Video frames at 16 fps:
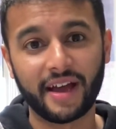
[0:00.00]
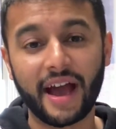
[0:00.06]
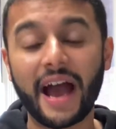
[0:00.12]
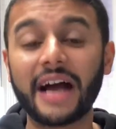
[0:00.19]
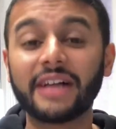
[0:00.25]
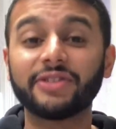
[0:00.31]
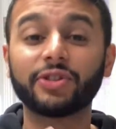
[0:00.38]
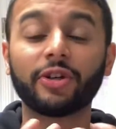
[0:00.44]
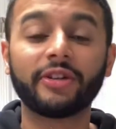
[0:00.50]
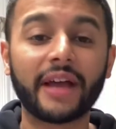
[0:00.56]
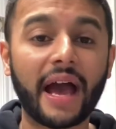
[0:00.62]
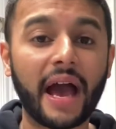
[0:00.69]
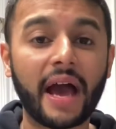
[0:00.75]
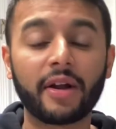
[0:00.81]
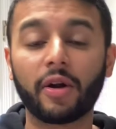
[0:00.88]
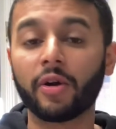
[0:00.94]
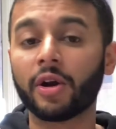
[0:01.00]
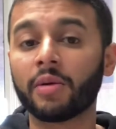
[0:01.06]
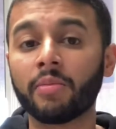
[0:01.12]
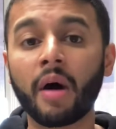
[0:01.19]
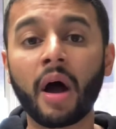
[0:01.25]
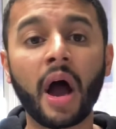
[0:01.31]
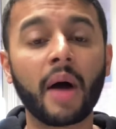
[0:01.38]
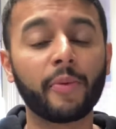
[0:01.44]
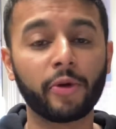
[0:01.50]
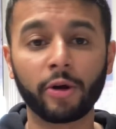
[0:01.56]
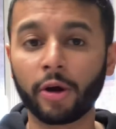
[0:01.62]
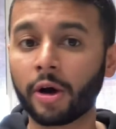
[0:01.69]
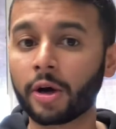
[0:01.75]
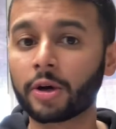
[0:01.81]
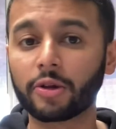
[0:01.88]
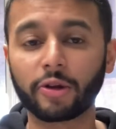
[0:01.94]
Ask your dad or your mom or your
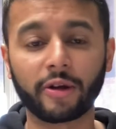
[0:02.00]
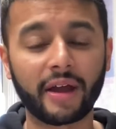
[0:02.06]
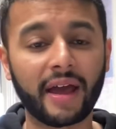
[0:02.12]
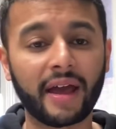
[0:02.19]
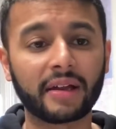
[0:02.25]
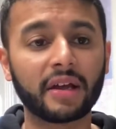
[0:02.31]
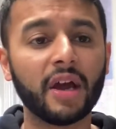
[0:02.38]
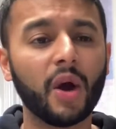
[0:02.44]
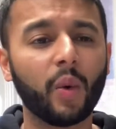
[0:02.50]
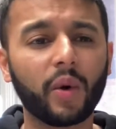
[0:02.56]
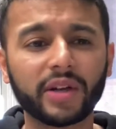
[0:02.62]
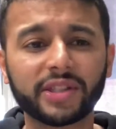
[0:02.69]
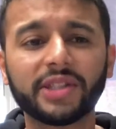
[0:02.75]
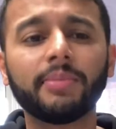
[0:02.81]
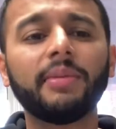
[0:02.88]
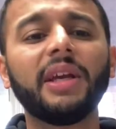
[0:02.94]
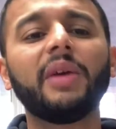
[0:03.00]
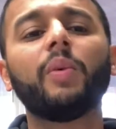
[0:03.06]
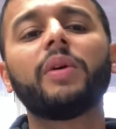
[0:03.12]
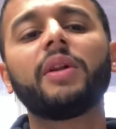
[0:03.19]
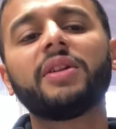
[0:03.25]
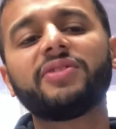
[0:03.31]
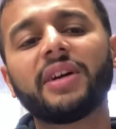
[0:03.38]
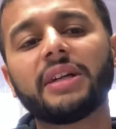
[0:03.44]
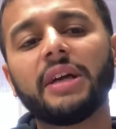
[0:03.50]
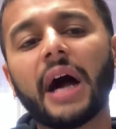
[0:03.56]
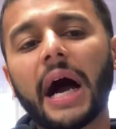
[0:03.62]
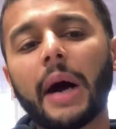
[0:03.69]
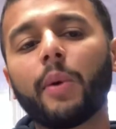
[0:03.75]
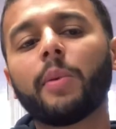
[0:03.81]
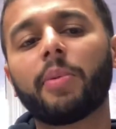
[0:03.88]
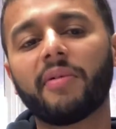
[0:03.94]
uncle or your aunt. What does it mean when it said
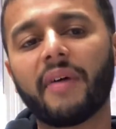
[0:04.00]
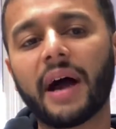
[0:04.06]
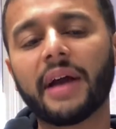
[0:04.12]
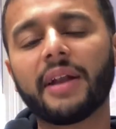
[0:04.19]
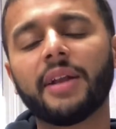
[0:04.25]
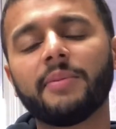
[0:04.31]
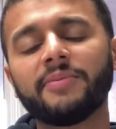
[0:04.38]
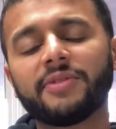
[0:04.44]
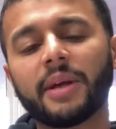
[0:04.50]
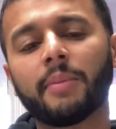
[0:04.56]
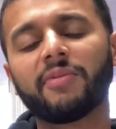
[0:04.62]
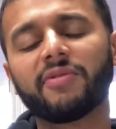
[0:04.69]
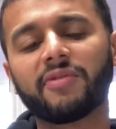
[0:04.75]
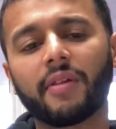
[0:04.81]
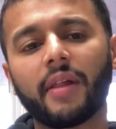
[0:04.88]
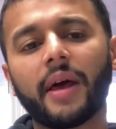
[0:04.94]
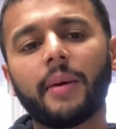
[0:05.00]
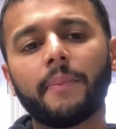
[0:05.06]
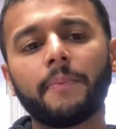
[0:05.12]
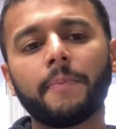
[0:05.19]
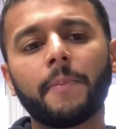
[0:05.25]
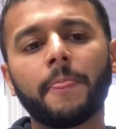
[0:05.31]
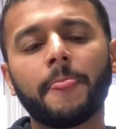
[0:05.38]
God will provide himself the lamb?